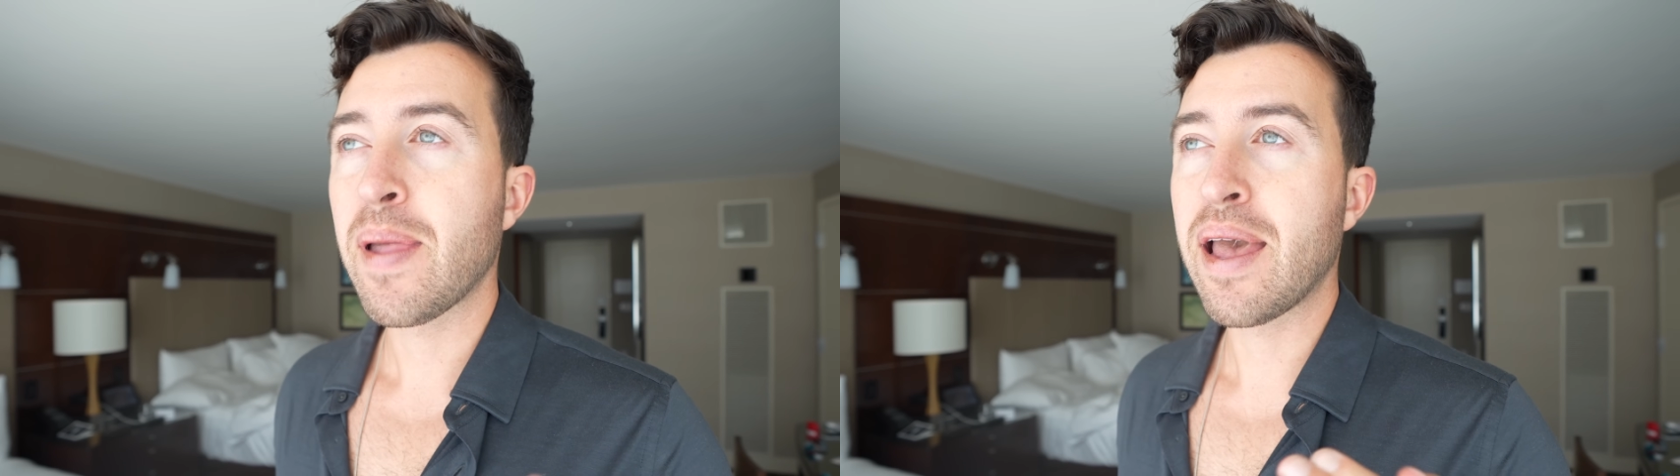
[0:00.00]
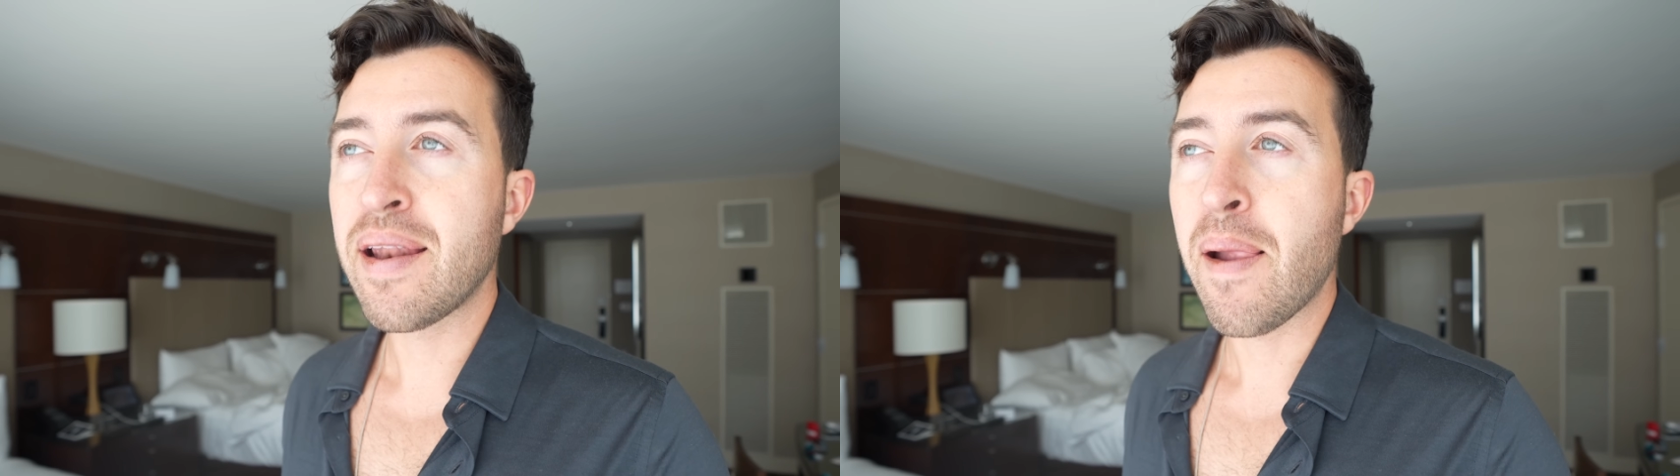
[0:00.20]

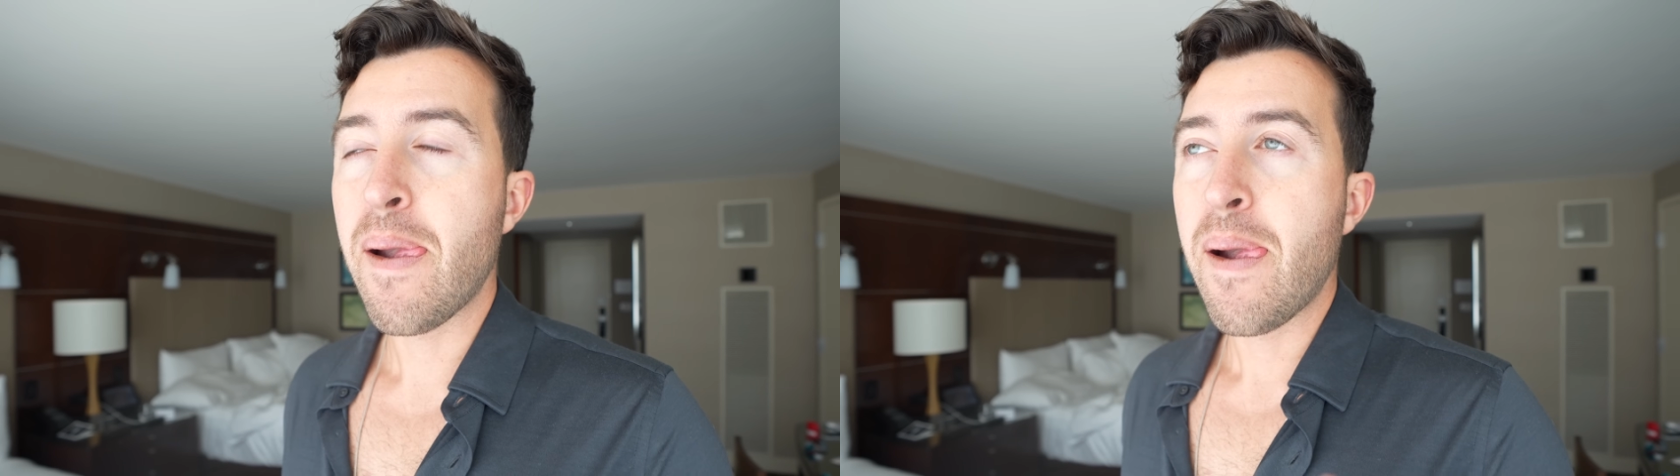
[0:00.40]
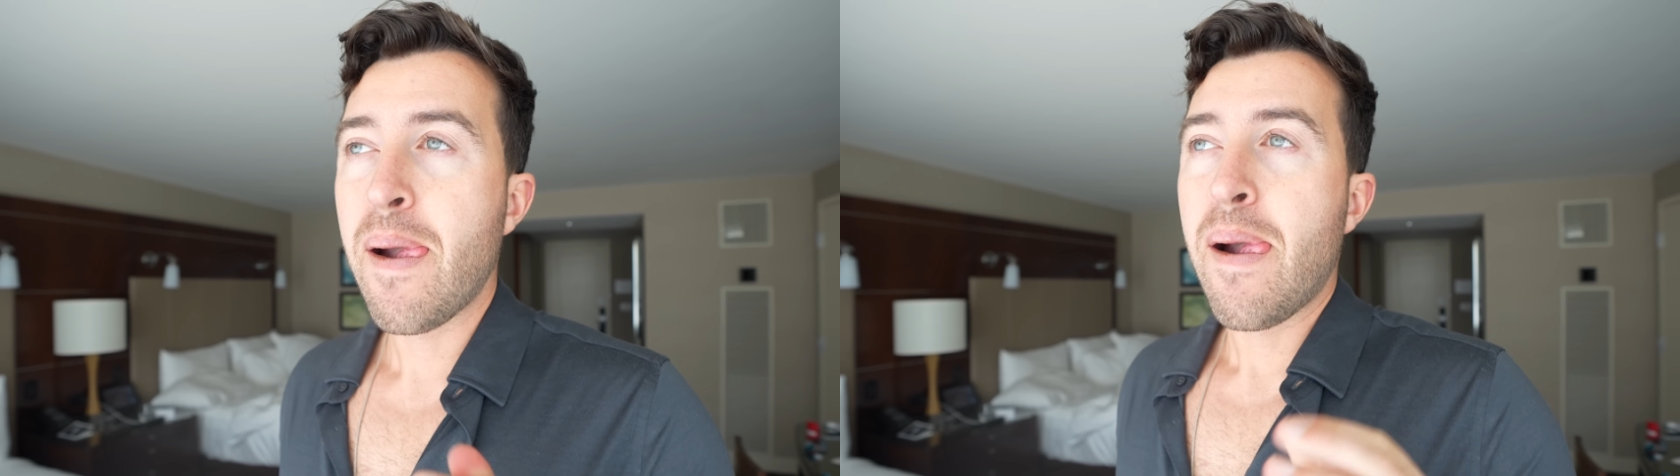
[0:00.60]
and
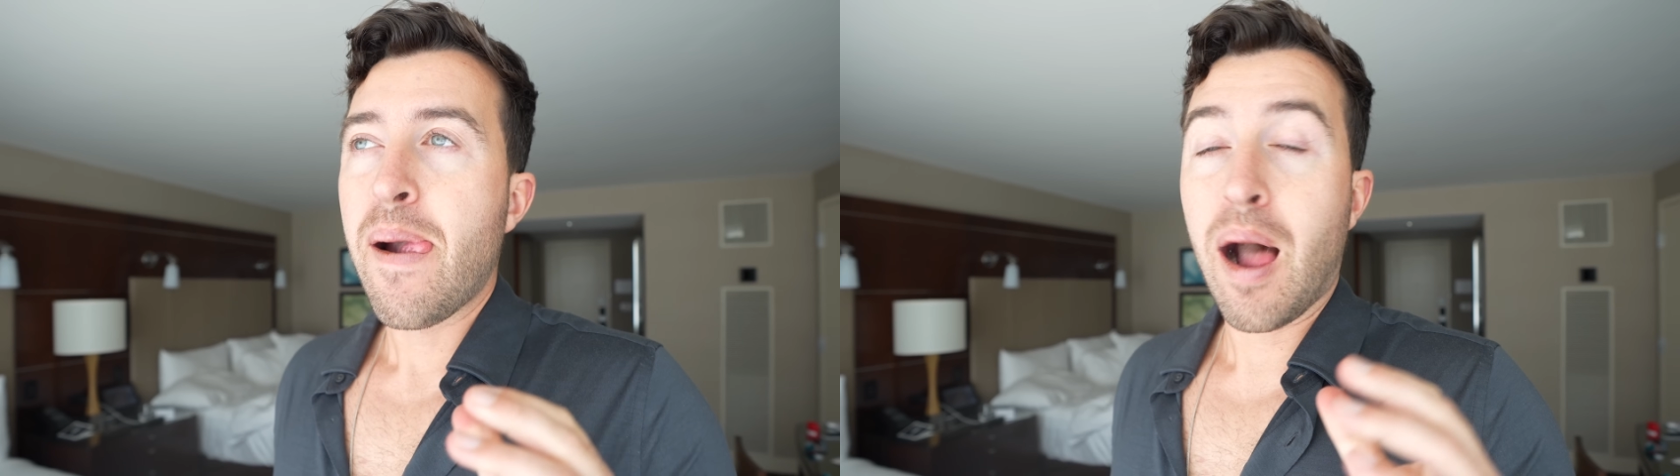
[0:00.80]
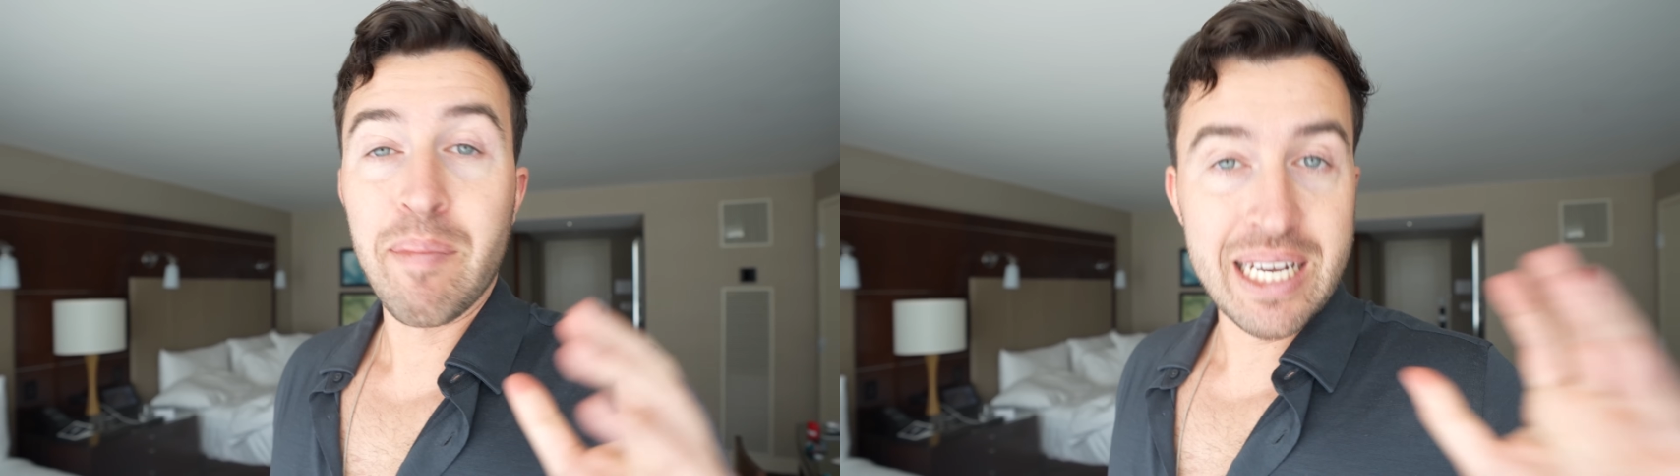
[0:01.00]

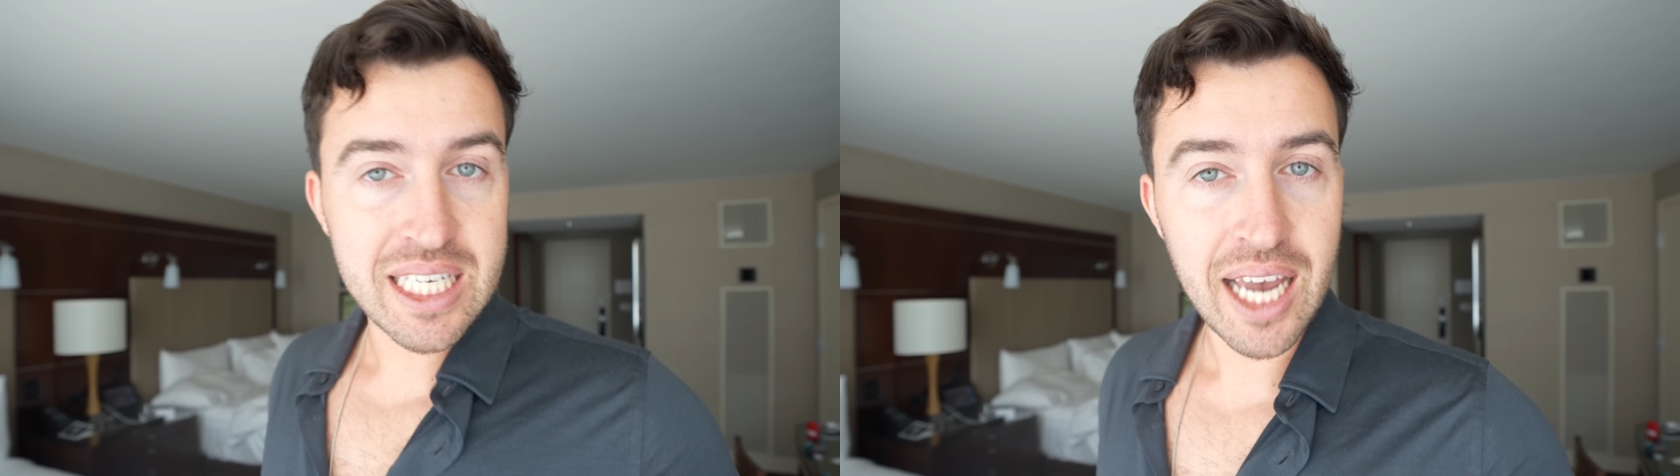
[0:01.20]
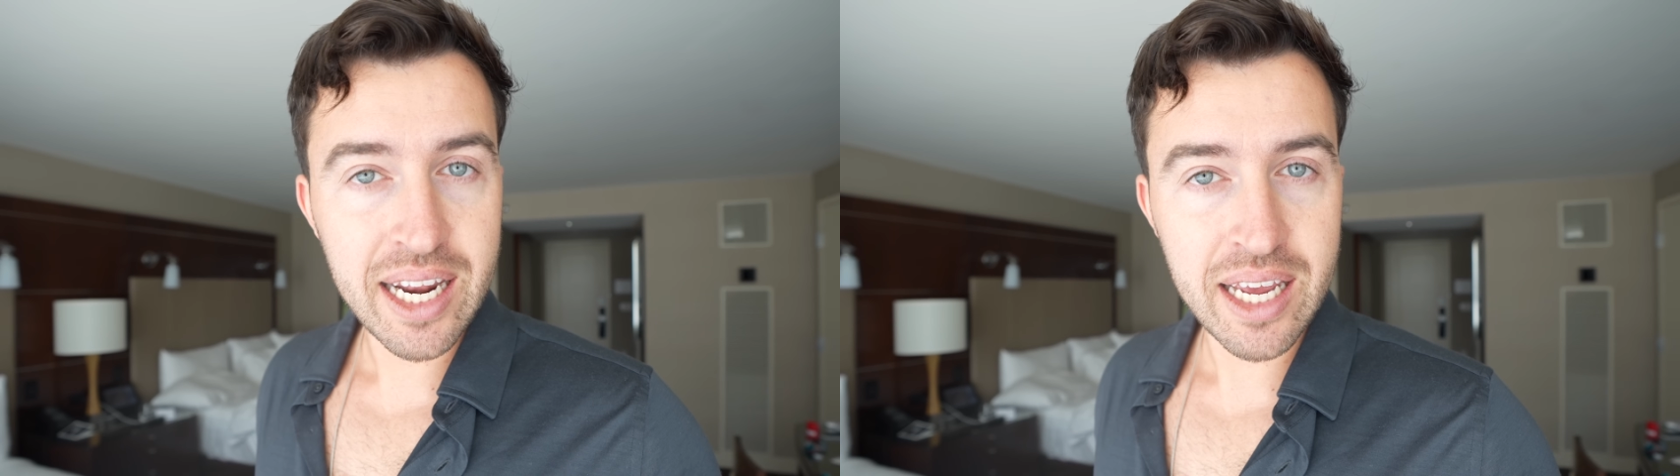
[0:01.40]
I'm
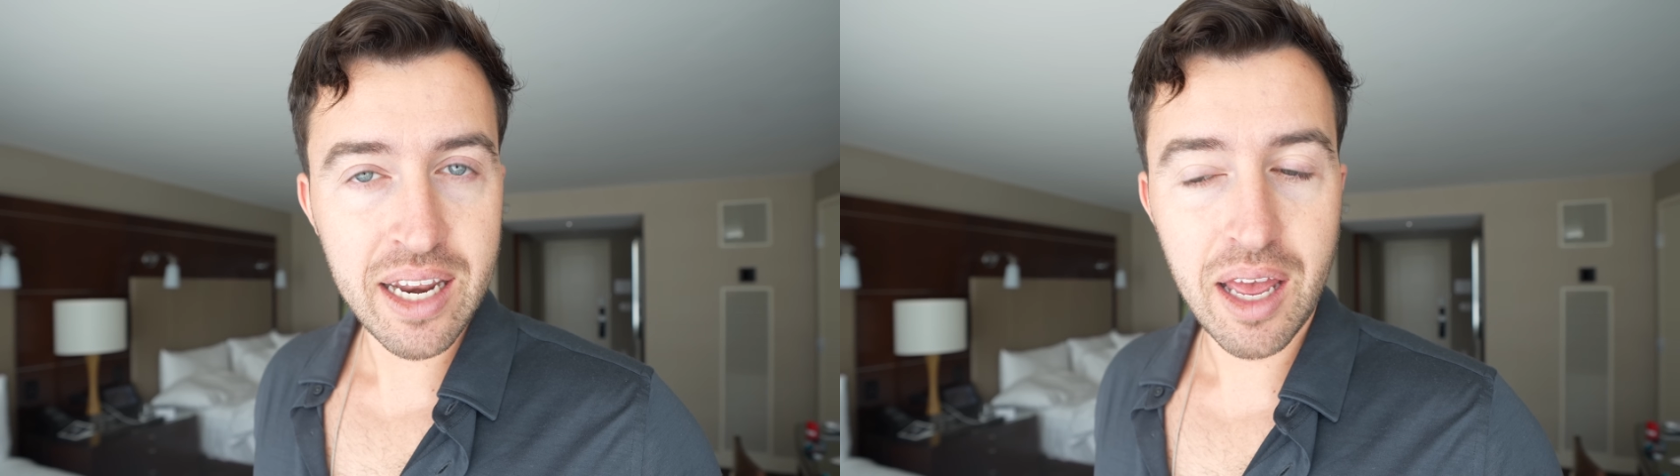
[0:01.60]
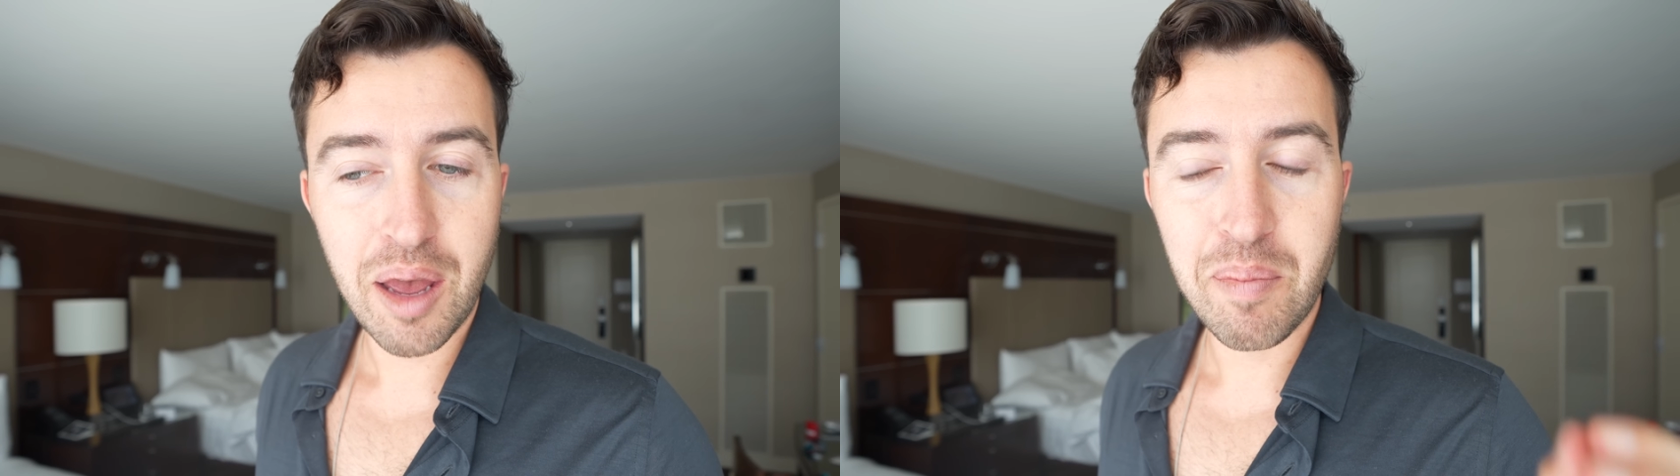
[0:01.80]
excited,